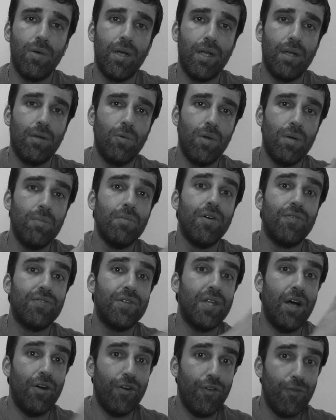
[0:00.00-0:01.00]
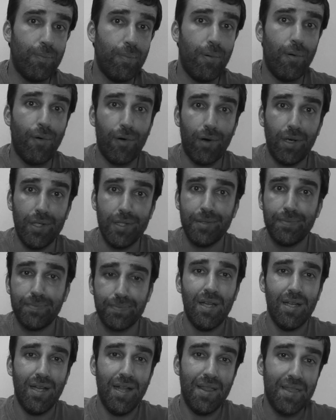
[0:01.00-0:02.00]
when we moved out of Portland.
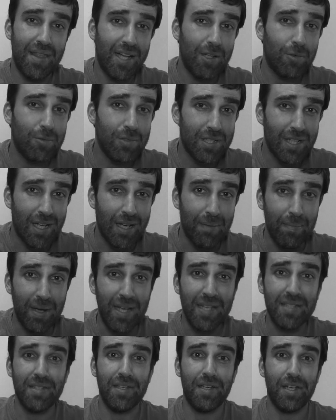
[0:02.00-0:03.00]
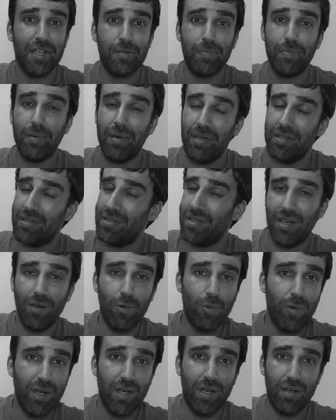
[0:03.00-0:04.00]
And that was an amazing experience that I
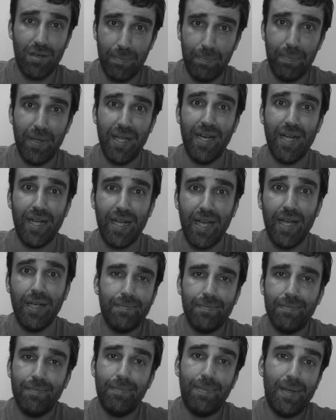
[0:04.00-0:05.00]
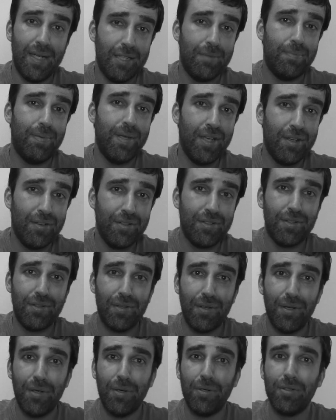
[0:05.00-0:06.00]
want to repeat again. But being on the
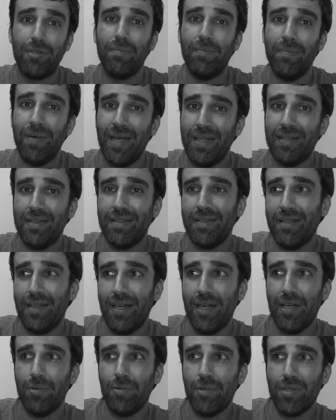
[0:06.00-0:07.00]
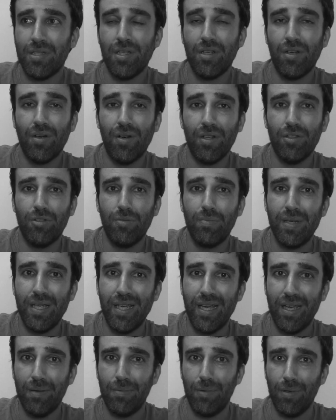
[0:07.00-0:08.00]
road meant that I wasn't going to
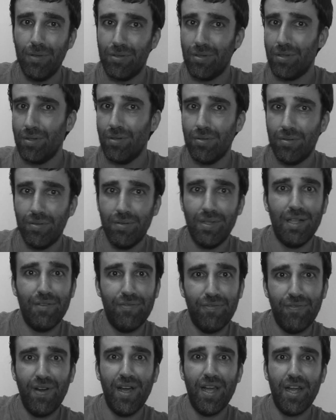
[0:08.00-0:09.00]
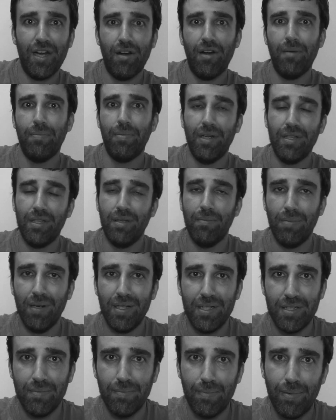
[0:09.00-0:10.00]
be able to go to that fine art printing
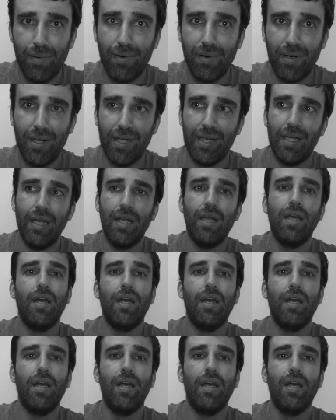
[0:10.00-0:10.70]
place in Portland,